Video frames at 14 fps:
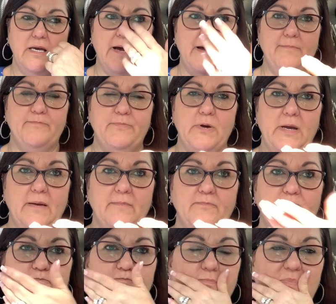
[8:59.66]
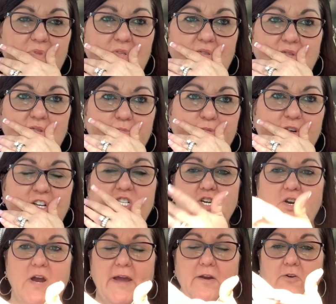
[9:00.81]
I'm pretty
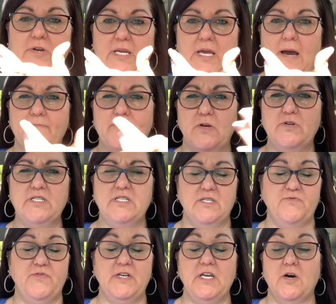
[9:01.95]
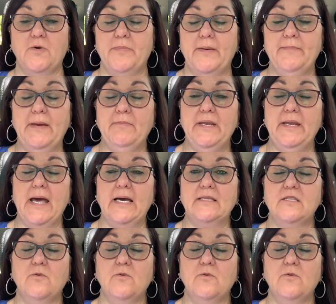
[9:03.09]
sure I already uploaded this video, but maybe not.